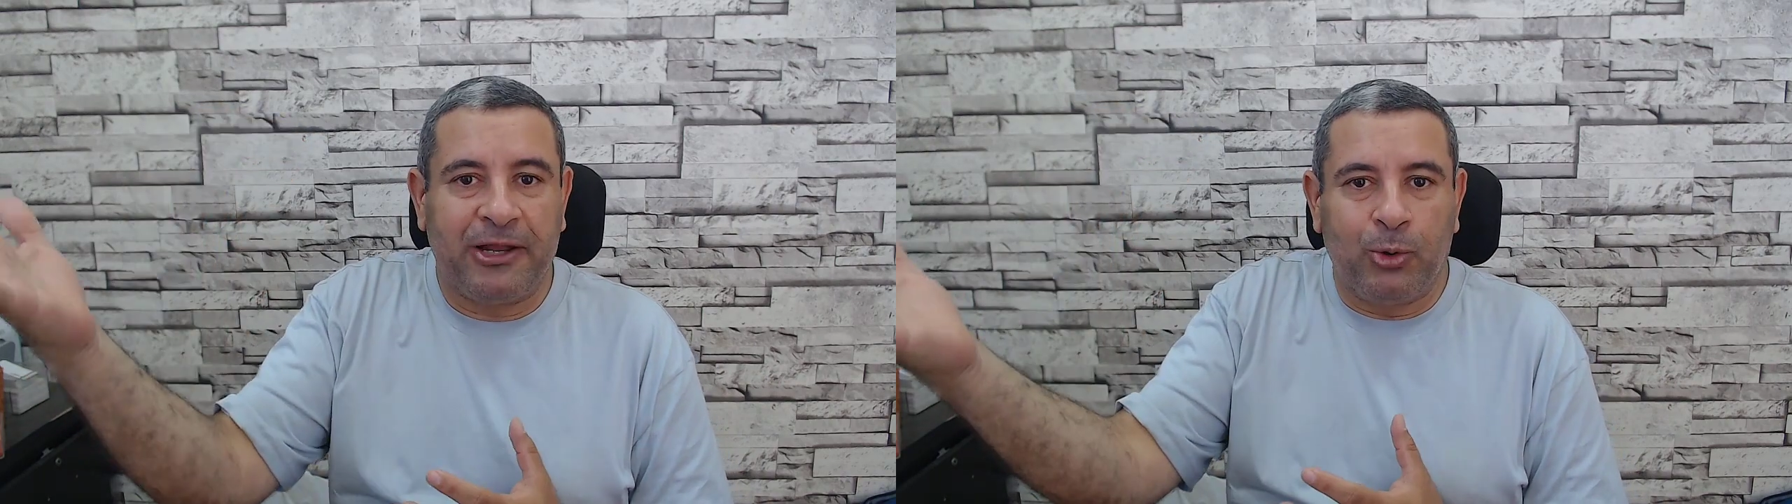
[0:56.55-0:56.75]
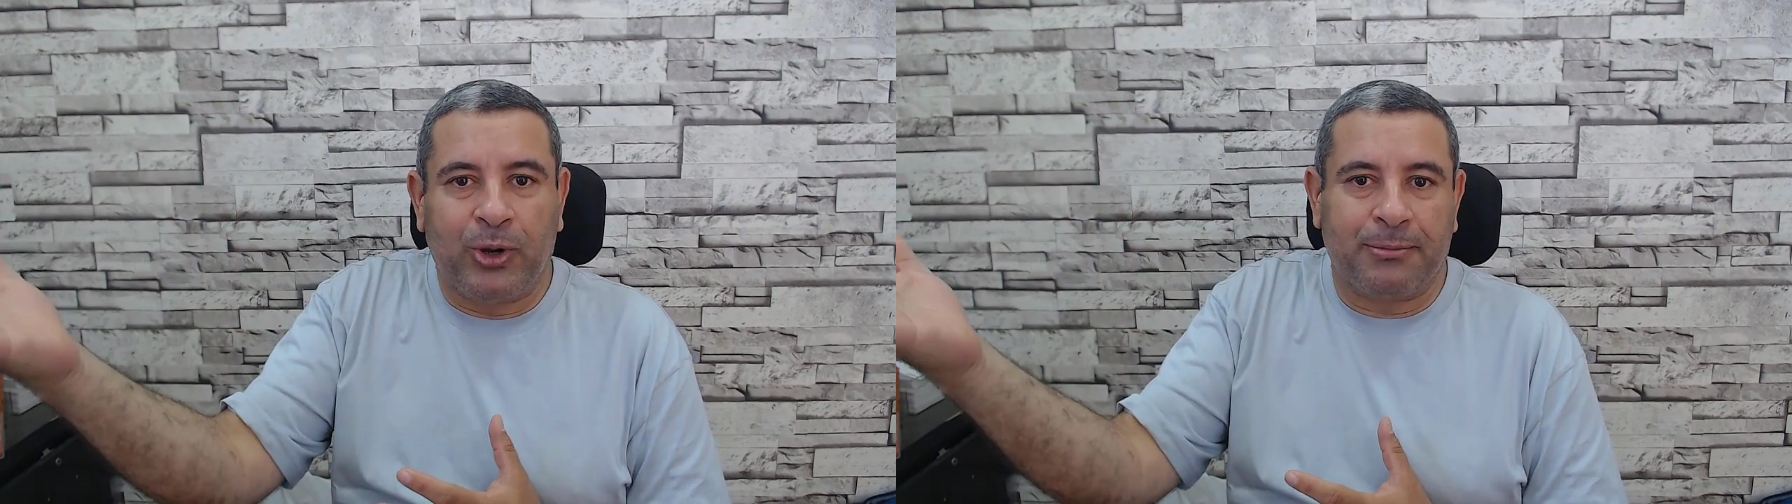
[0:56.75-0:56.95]
a
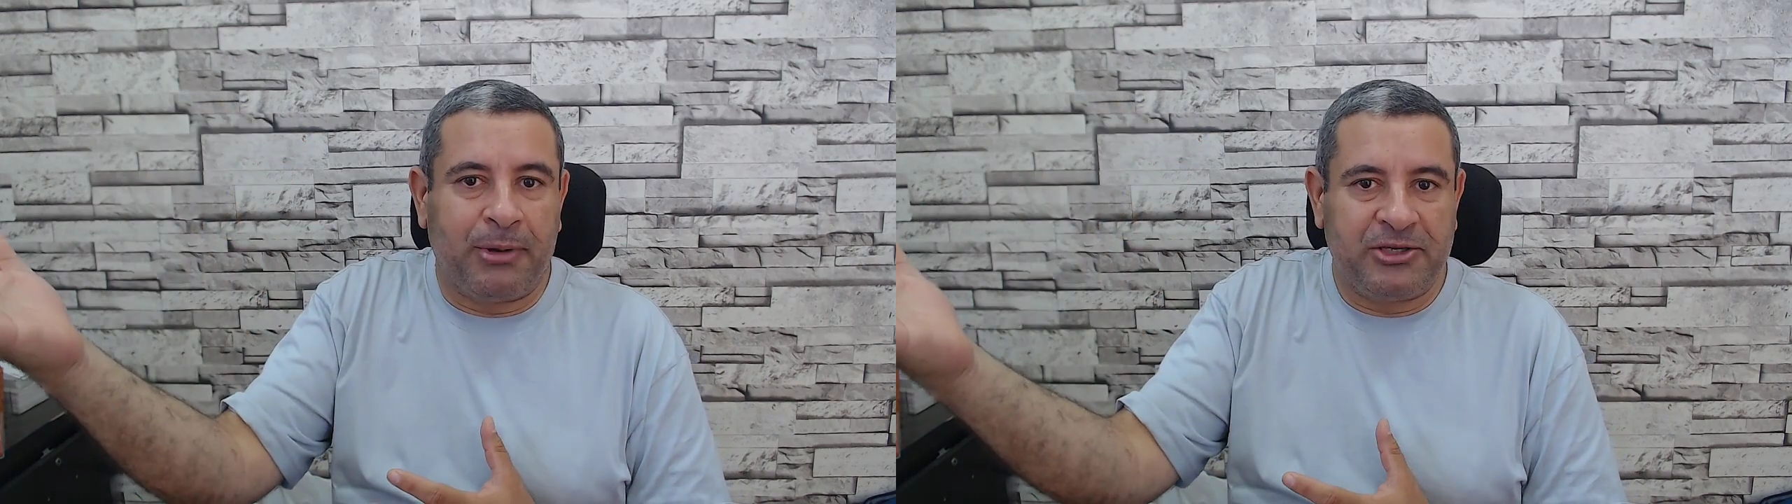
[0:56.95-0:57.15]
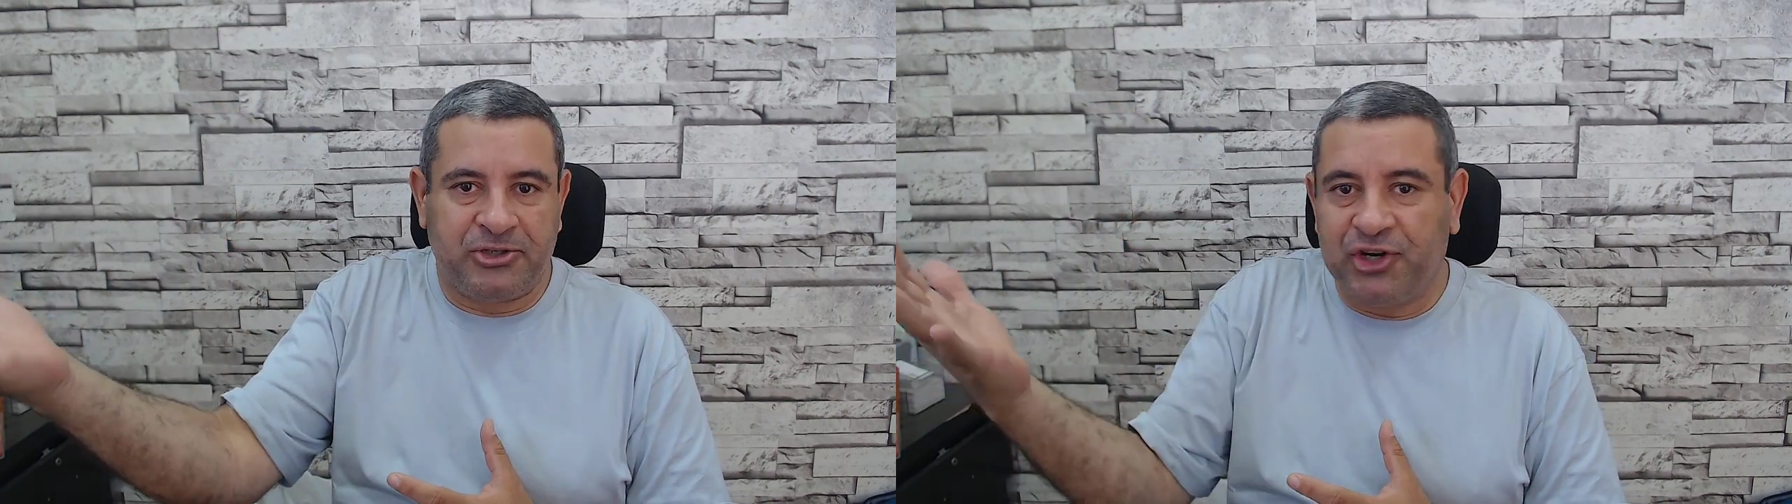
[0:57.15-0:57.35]
look at
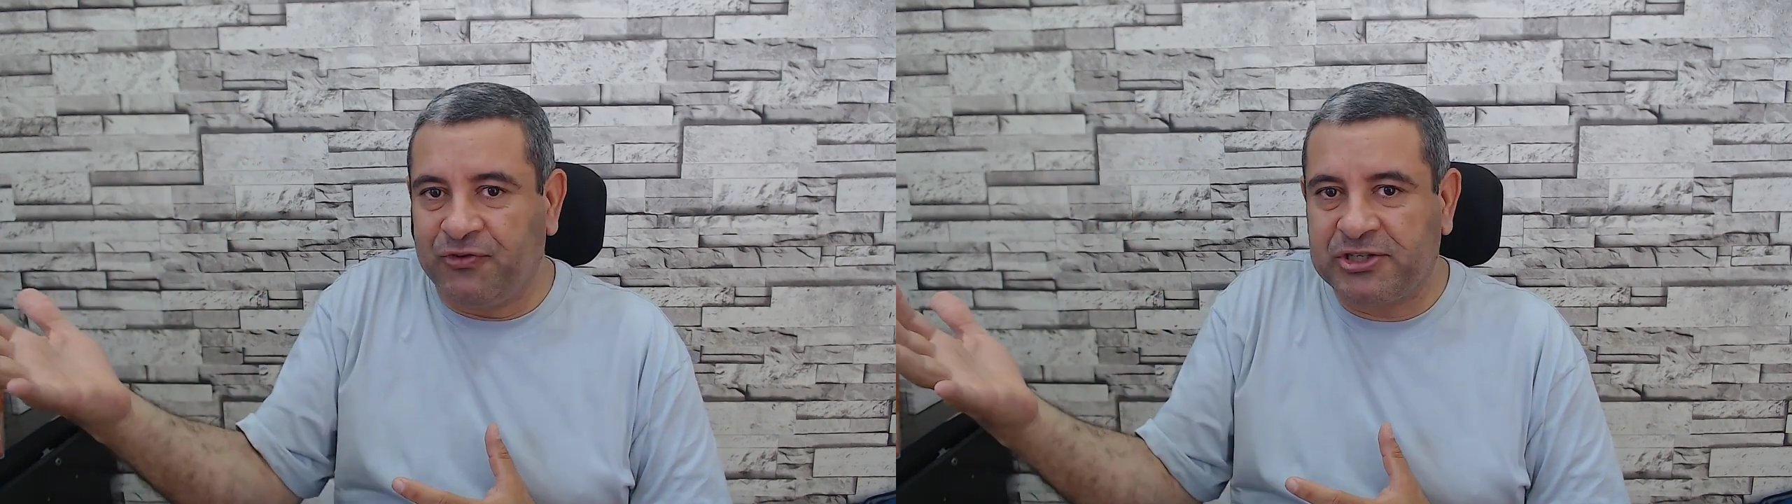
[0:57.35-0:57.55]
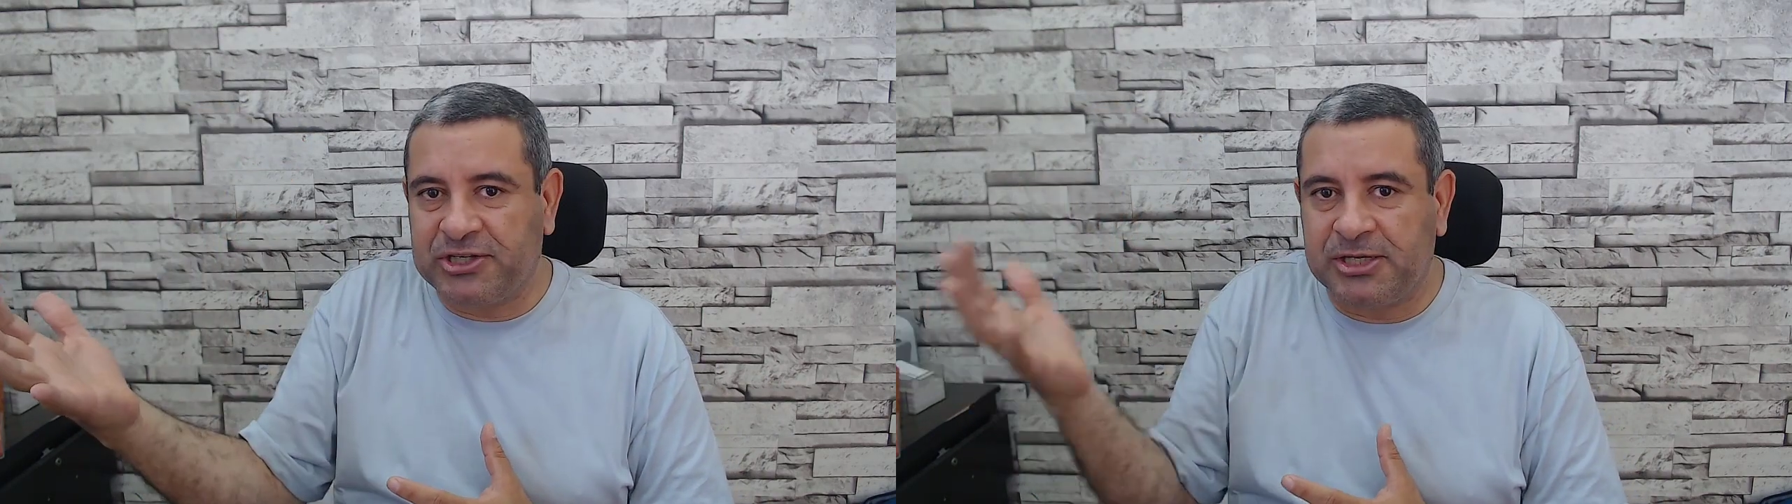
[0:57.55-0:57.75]
my
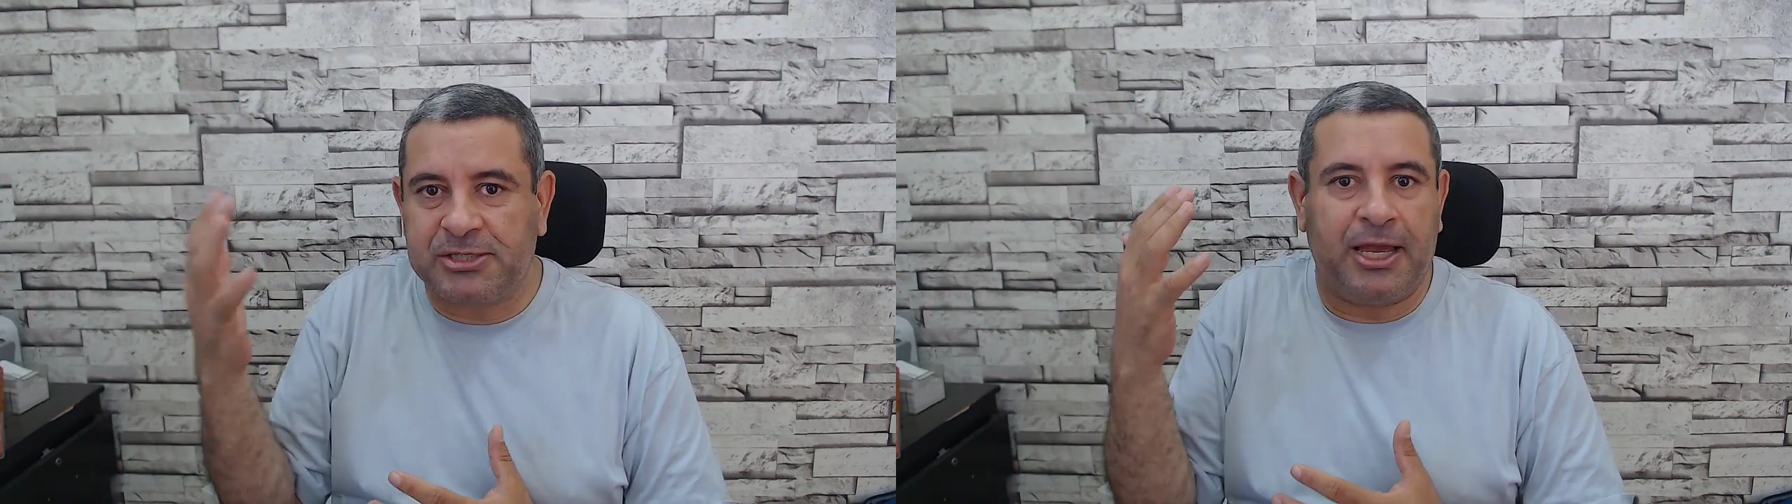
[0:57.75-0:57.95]
services,